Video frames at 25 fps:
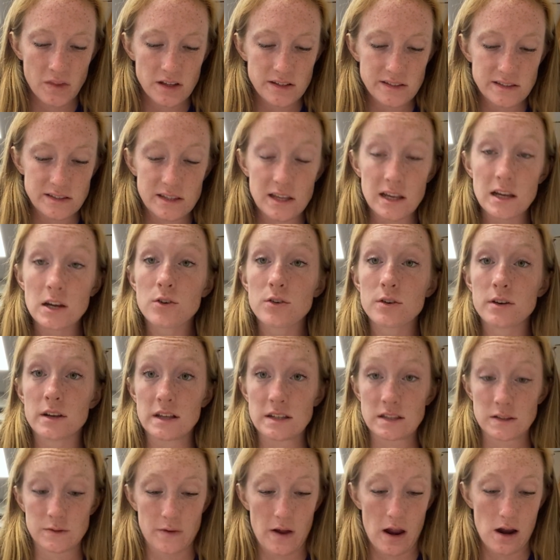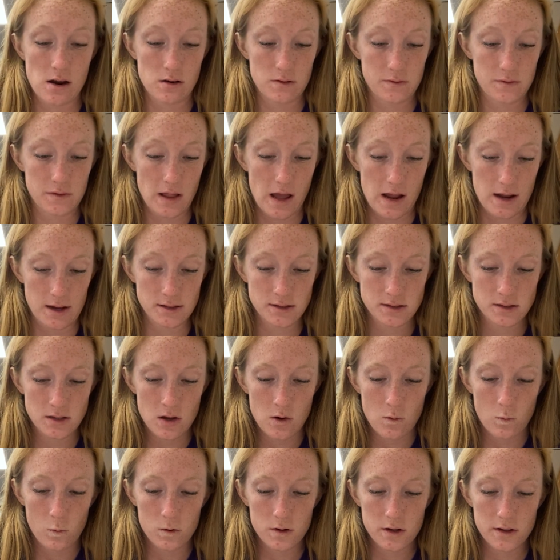Synchronous fireflies,
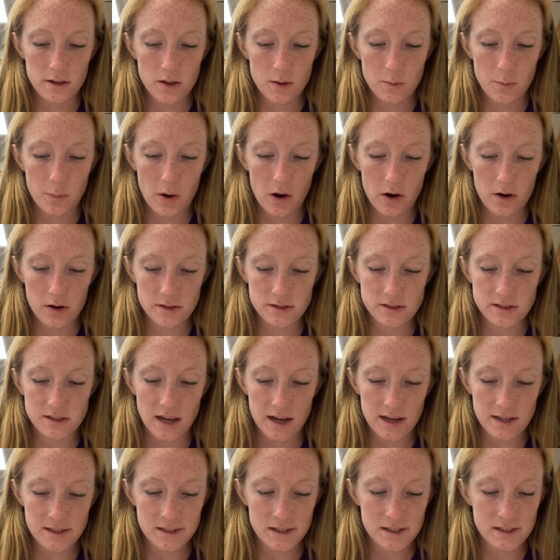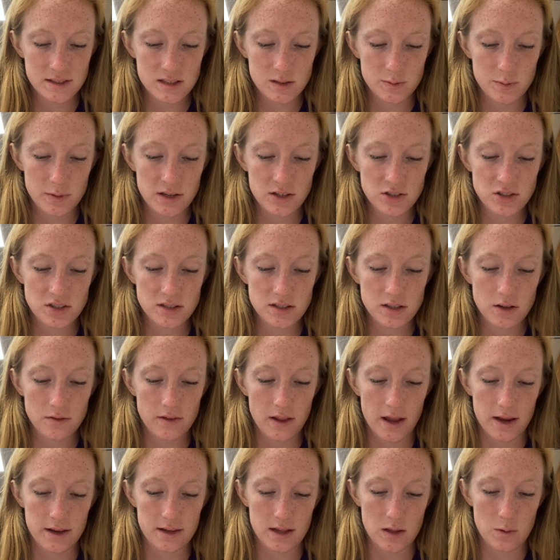one of the park's 19 species of
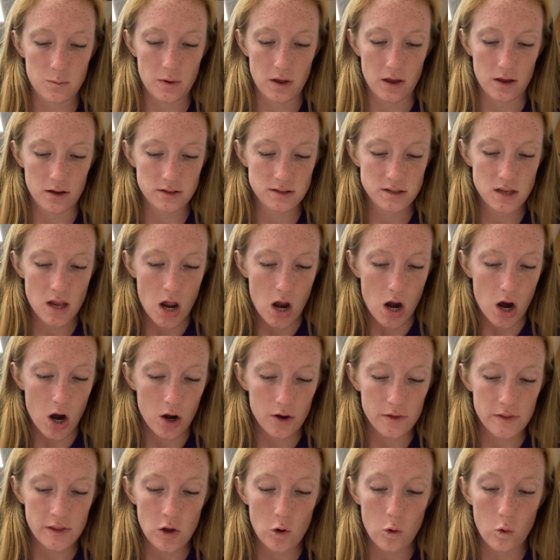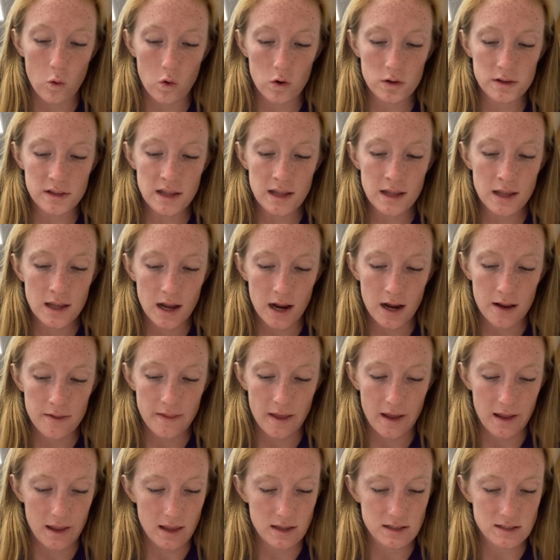lightning bugs, are the only kind
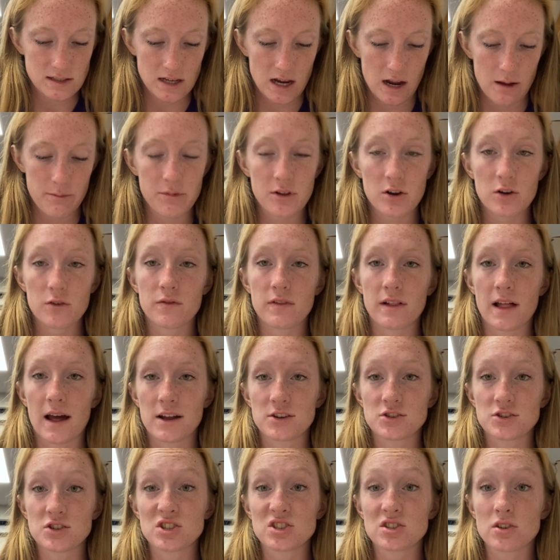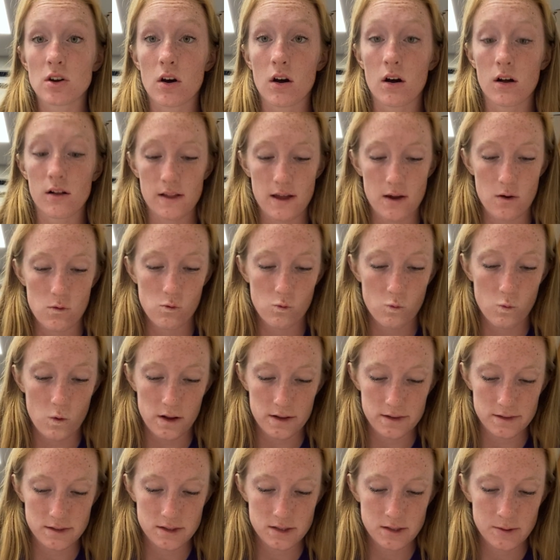that can time their flashes all at
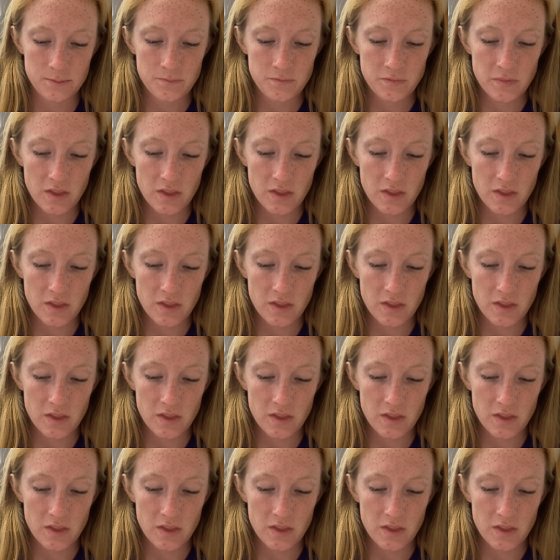once.